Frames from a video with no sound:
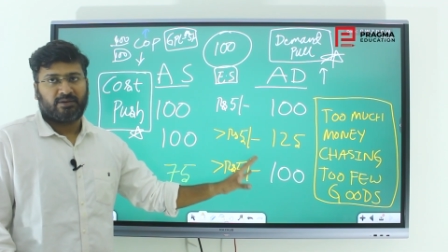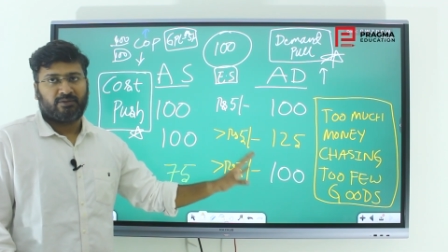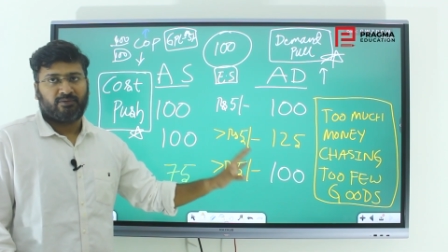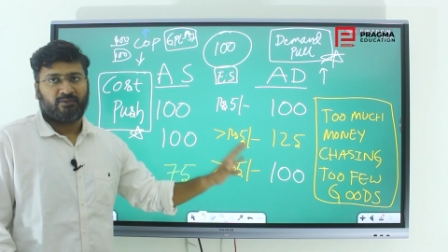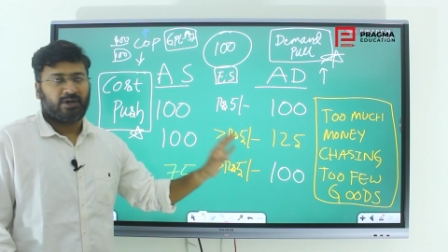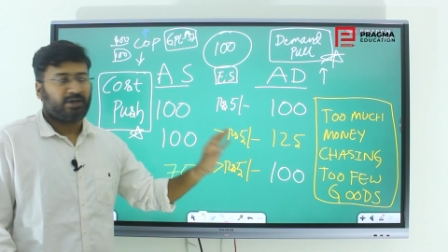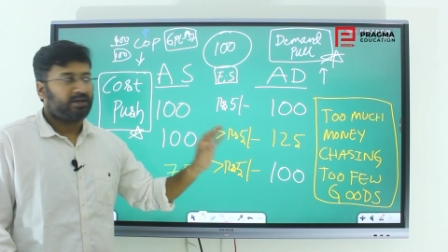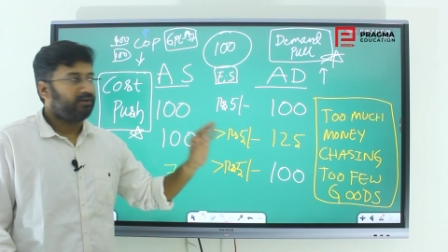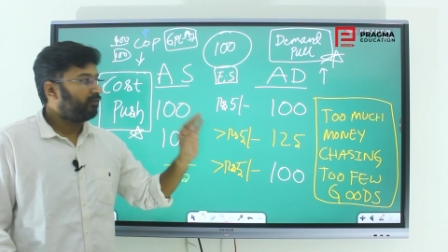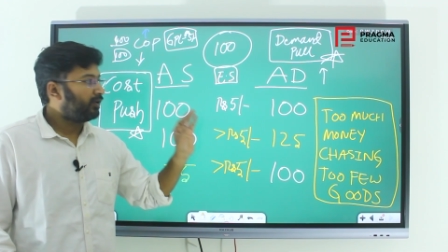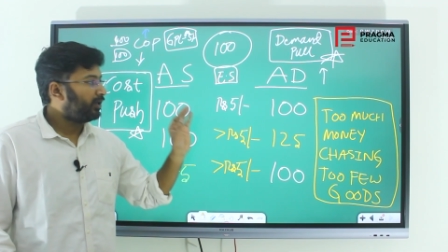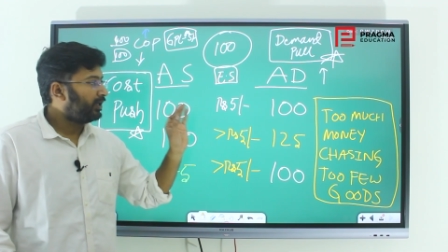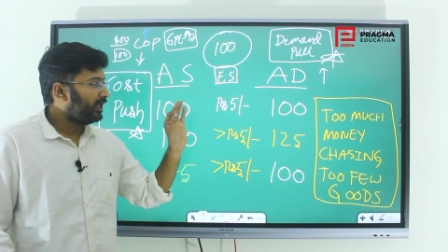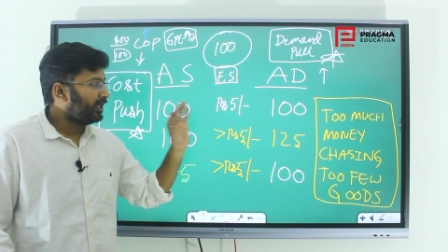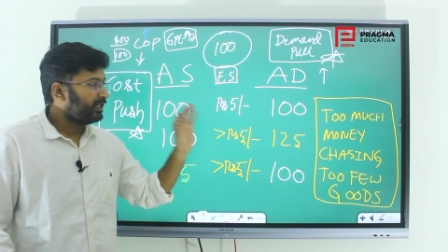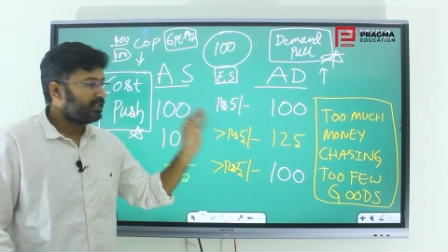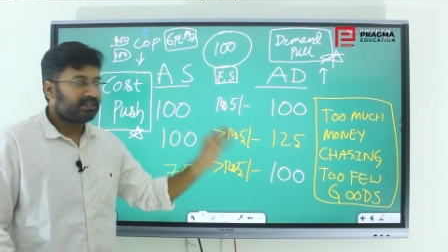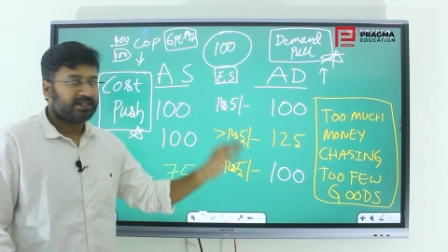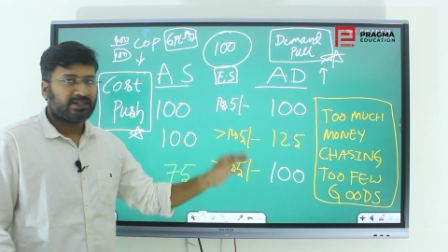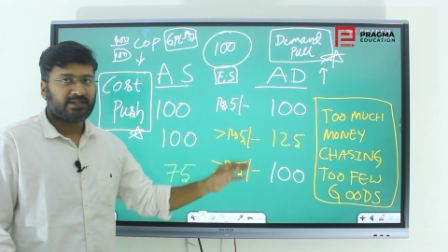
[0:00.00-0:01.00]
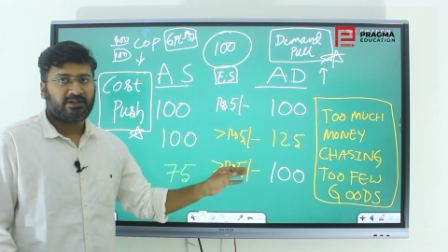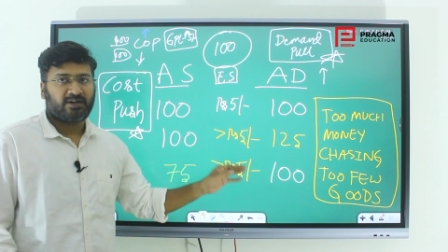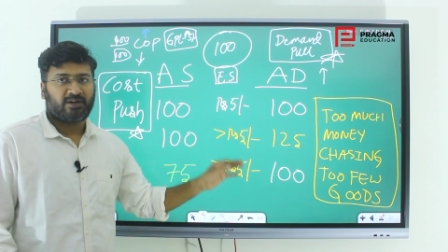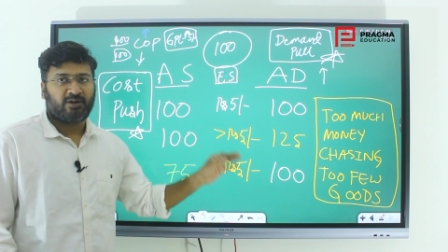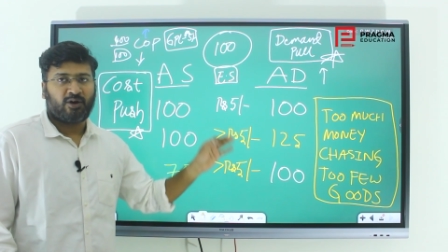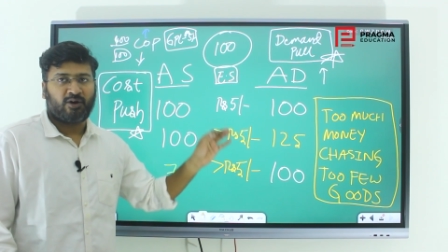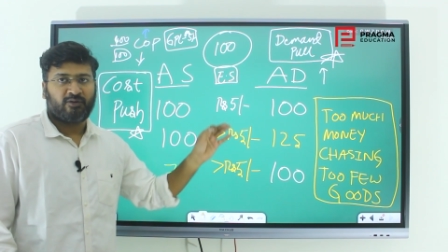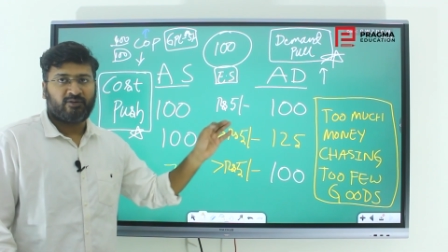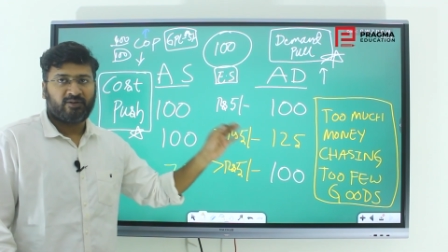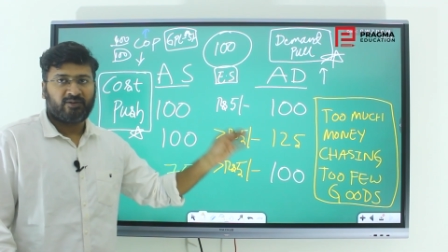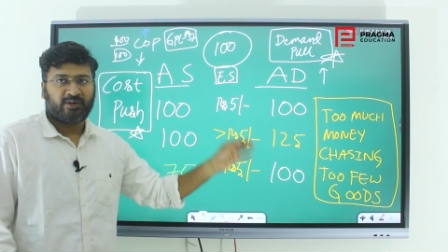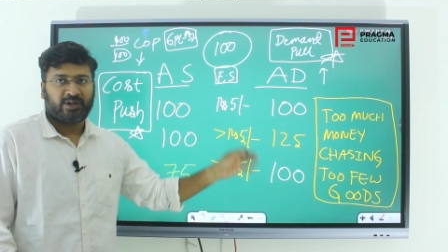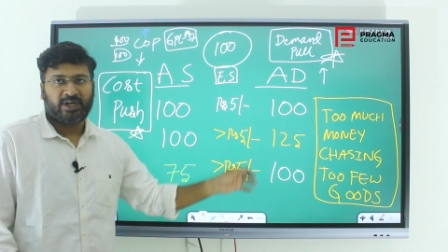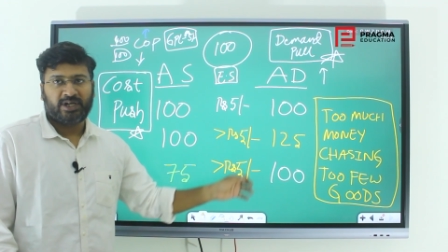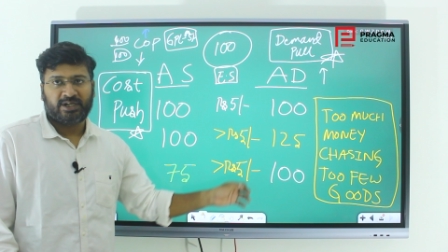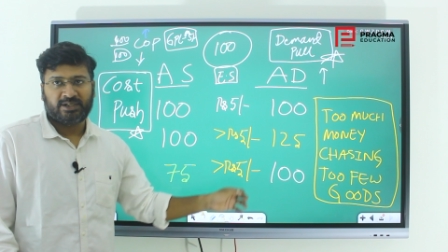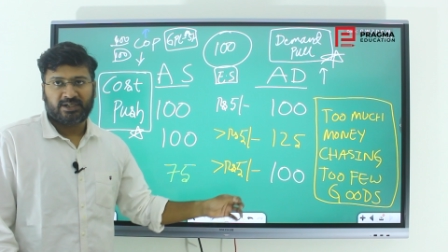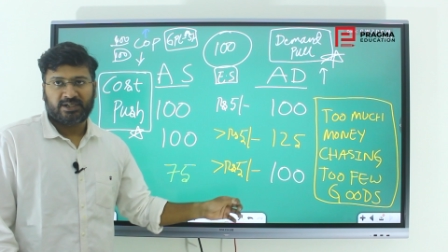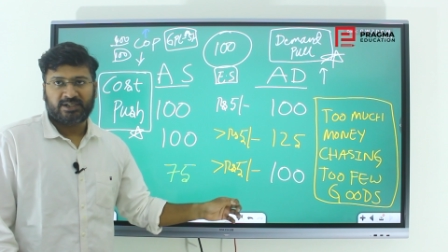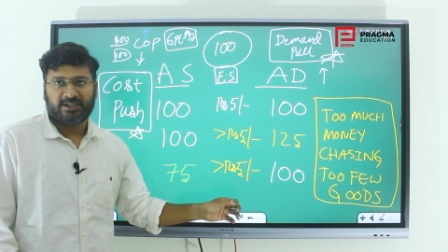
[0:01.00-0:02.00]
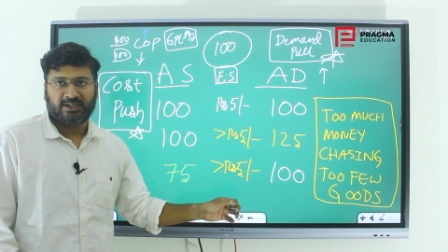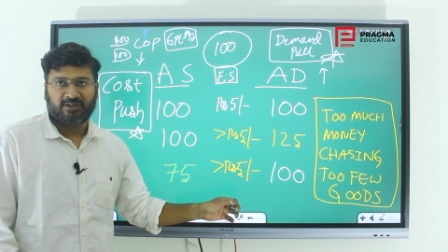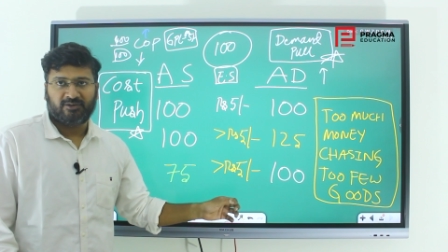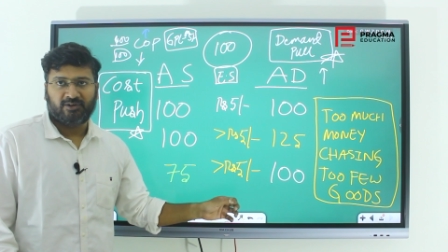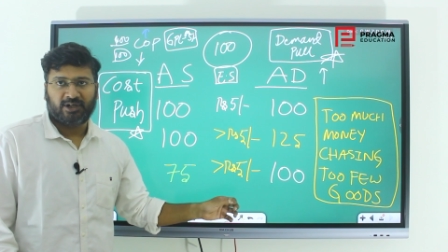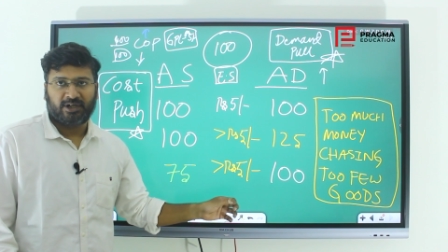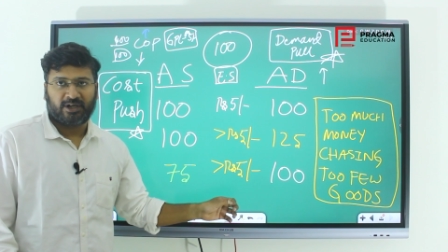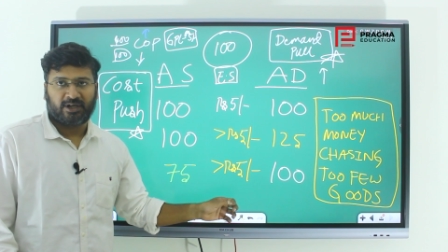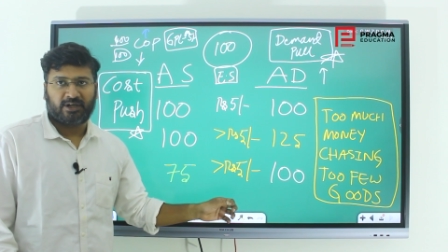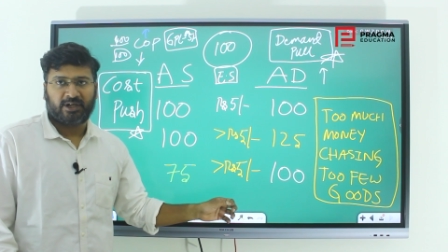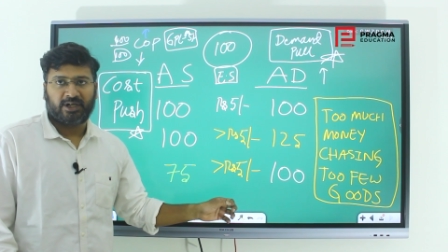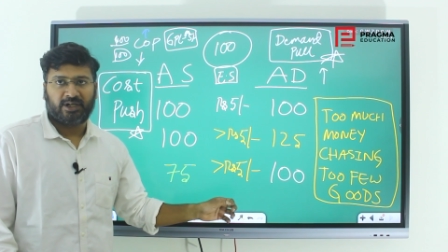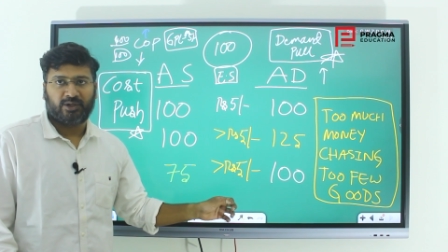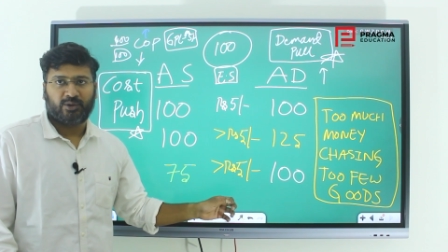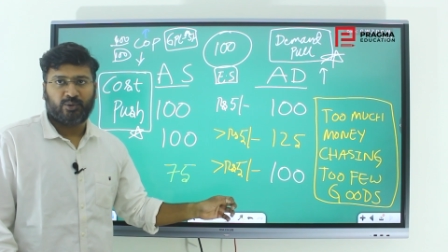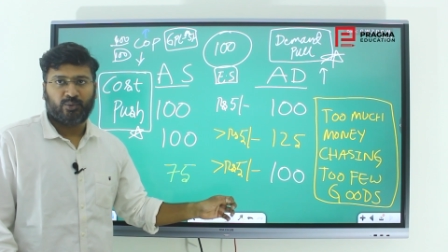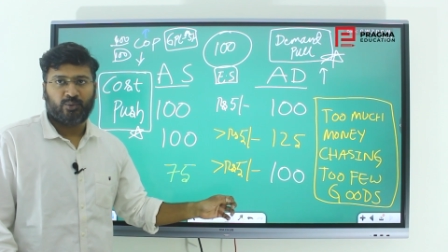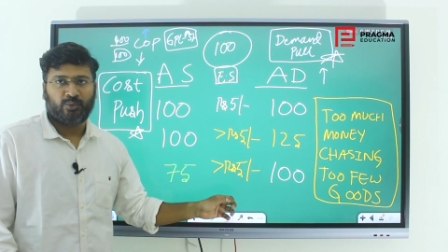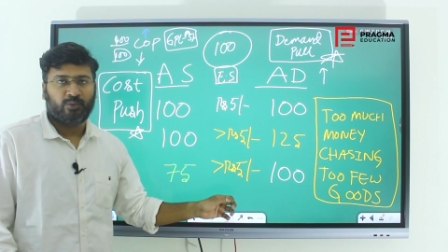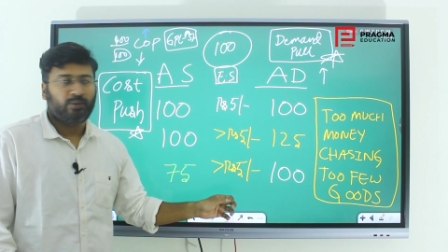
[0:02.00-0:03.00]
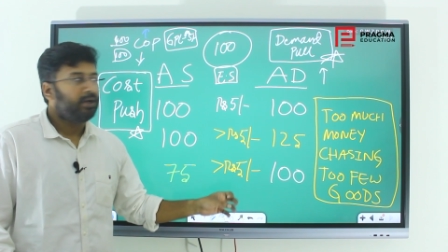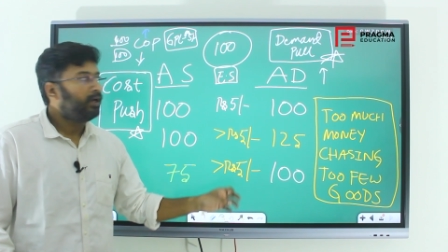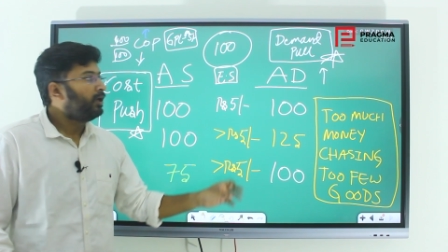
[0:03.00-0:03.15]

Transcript: whatever dangerous or however dangerous it will turn into.